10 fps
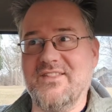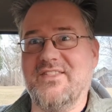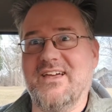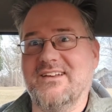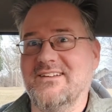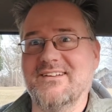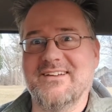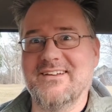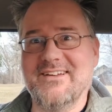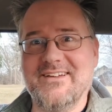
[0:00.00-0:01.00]
and then
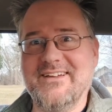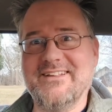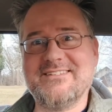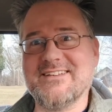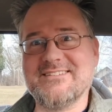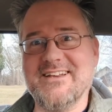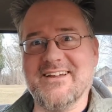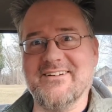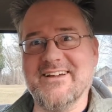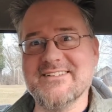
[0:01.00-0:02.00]
it's 60
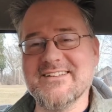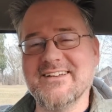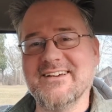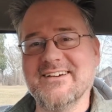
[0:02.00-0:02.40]
degrees.